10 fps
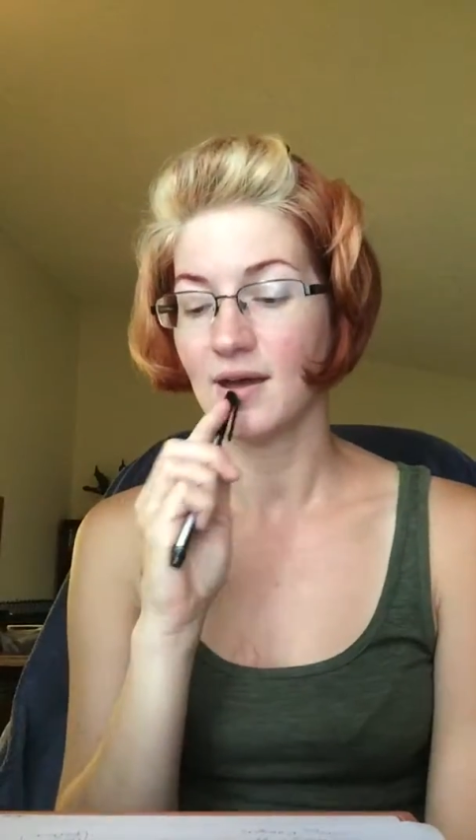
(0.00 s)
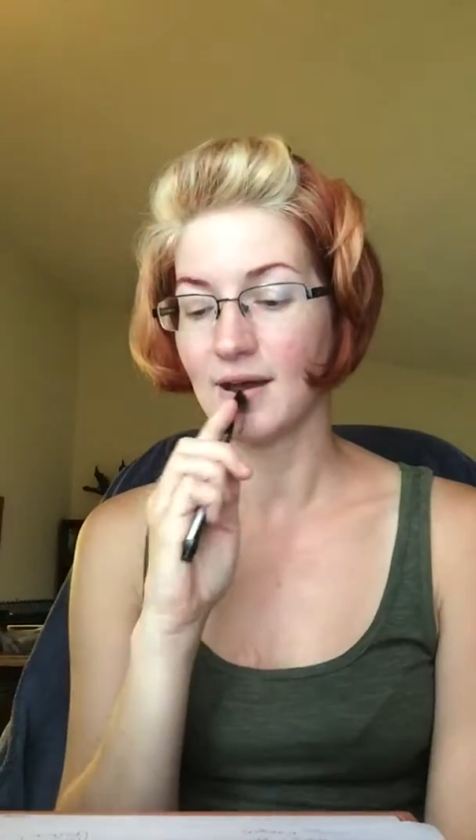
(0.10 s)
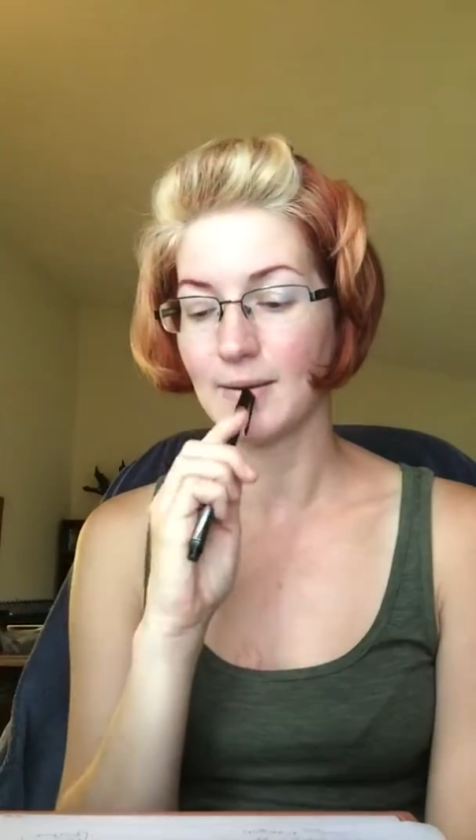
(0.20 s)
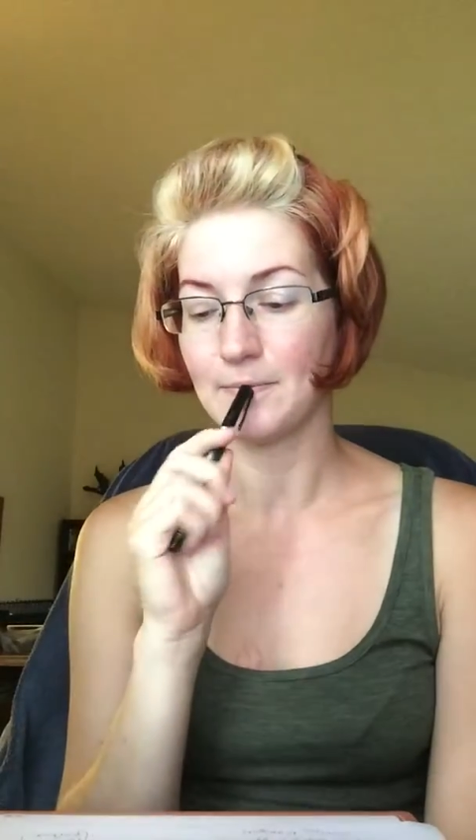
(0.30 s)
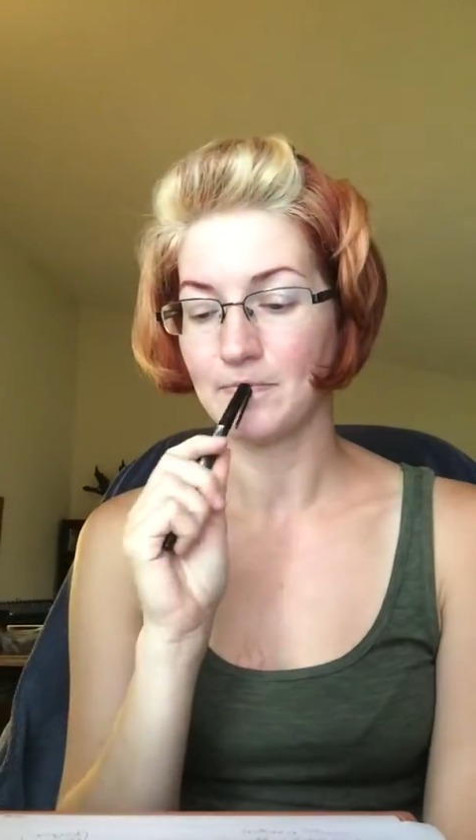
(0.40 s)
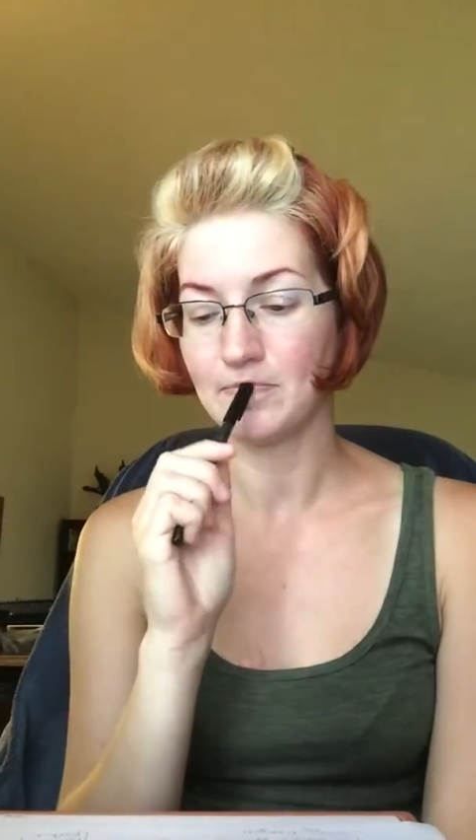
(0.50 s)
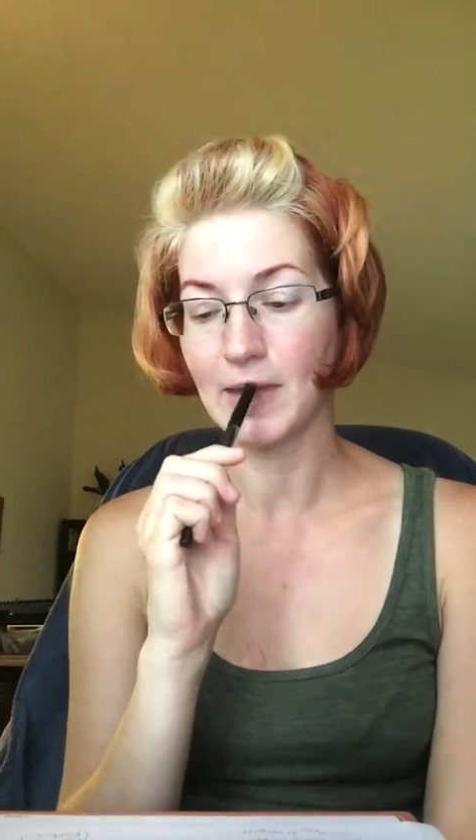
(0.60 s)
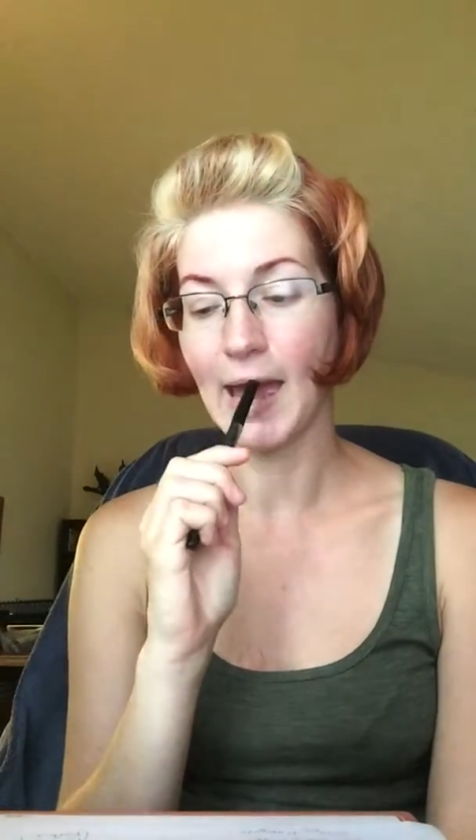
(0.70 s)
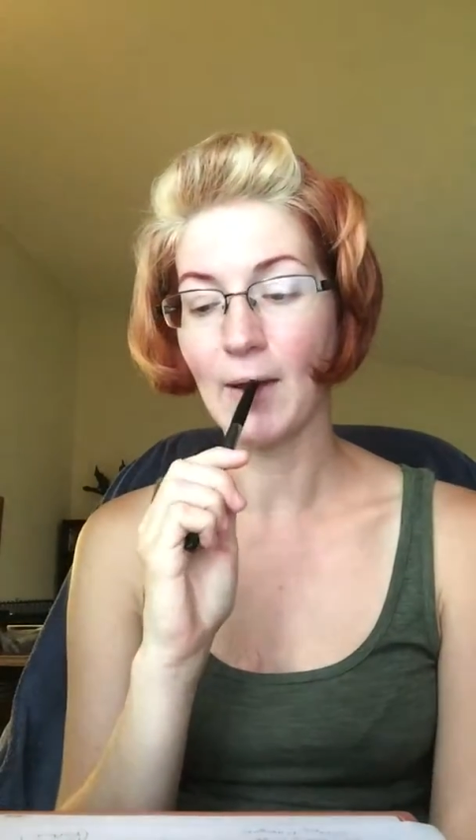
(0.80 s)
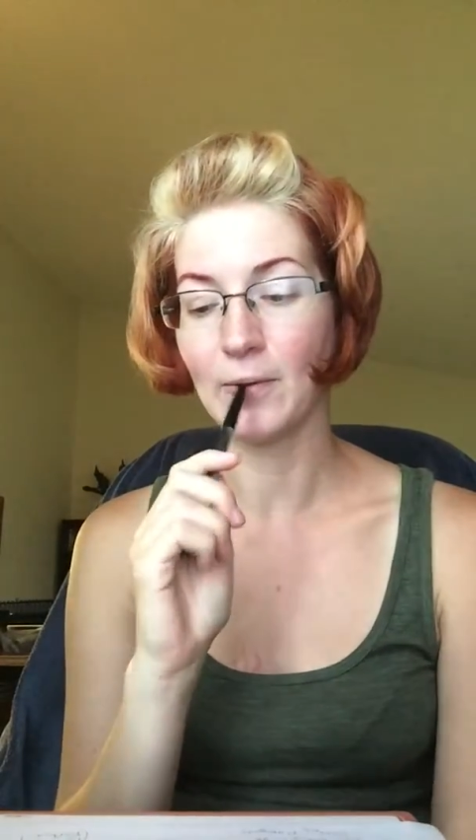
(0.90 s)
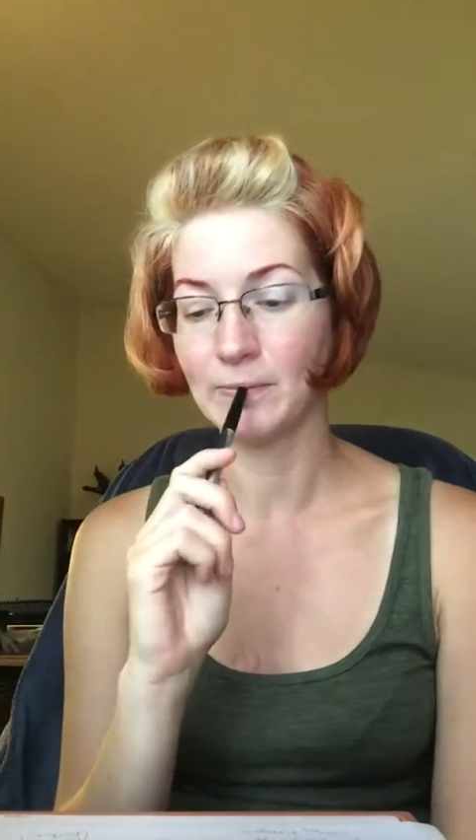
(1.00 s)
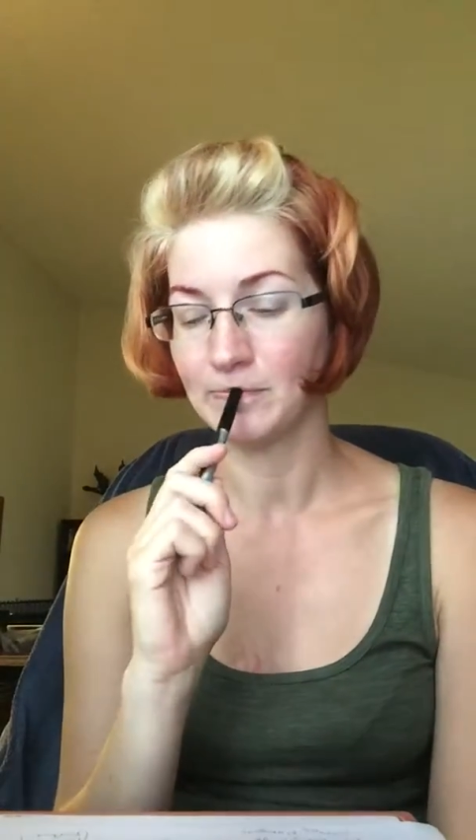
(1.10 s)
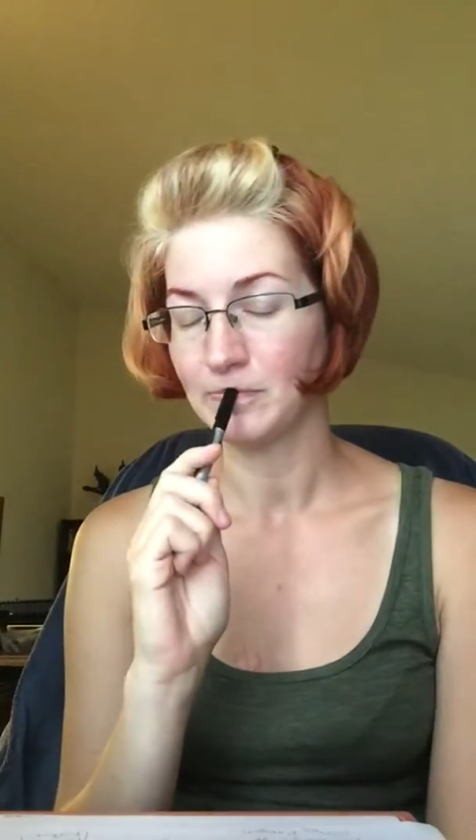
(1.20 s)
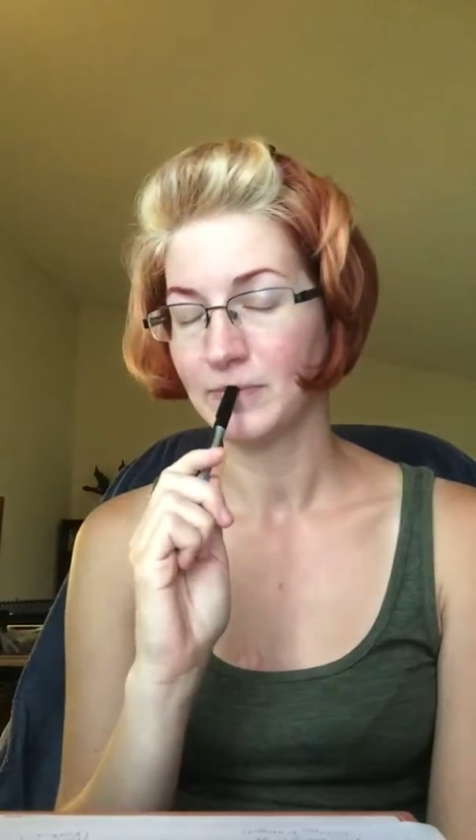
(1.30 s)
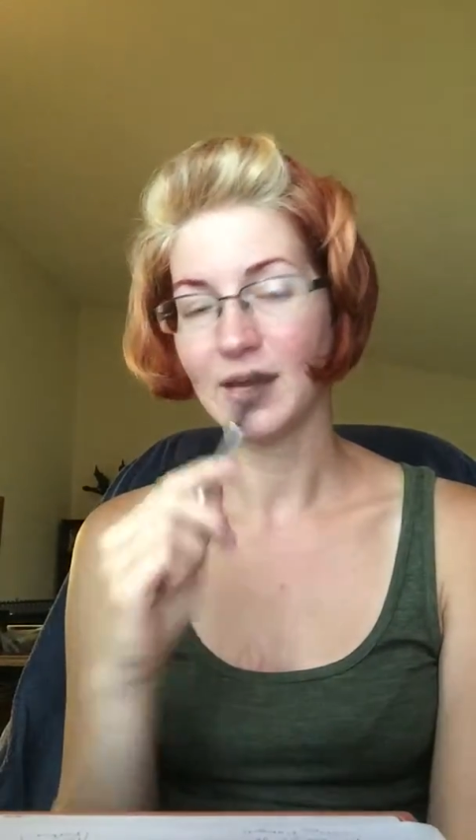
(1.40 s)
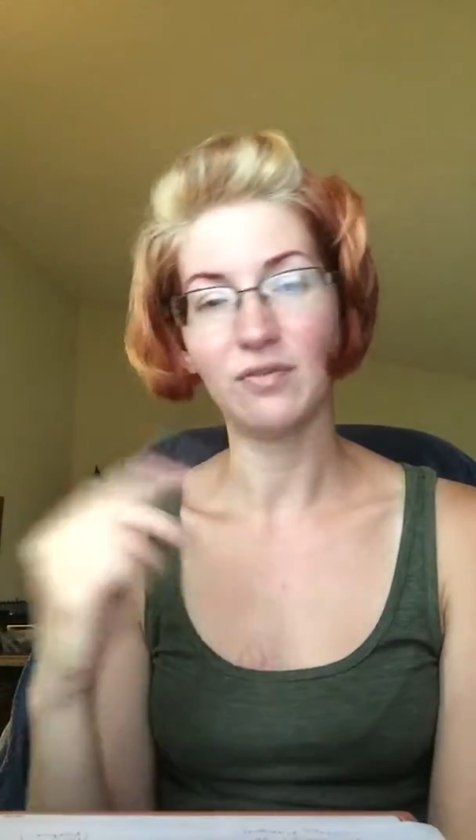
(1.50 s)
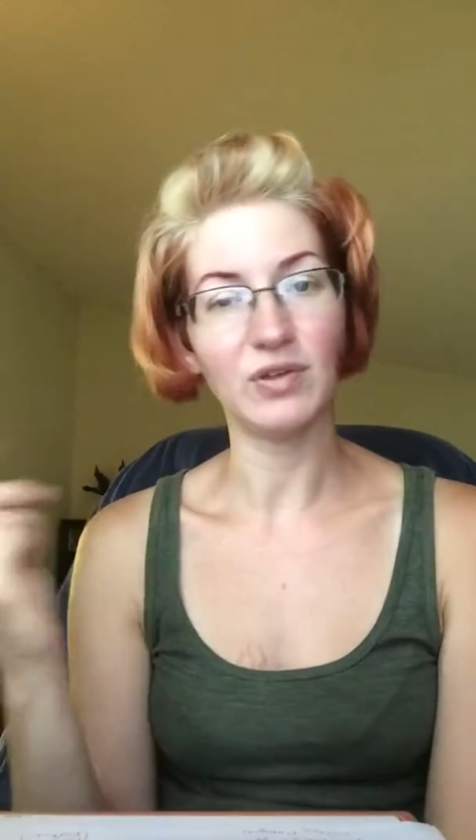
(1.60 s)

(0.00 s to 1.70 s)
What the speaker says: Now, I